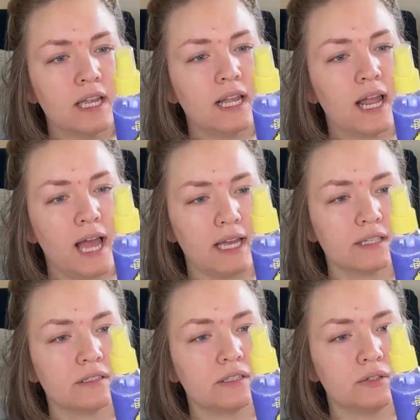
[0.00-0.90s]
it
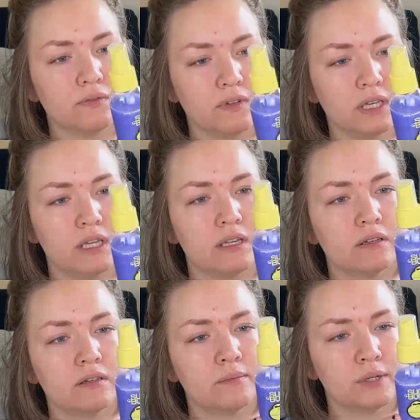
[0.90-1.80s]
has UV
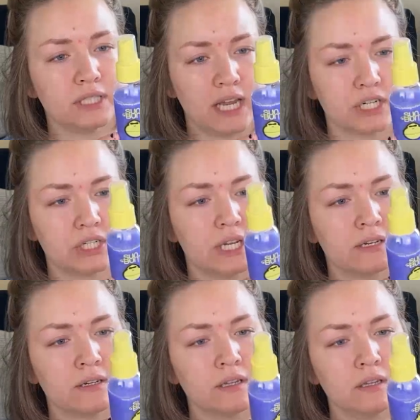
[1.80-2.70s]
protection.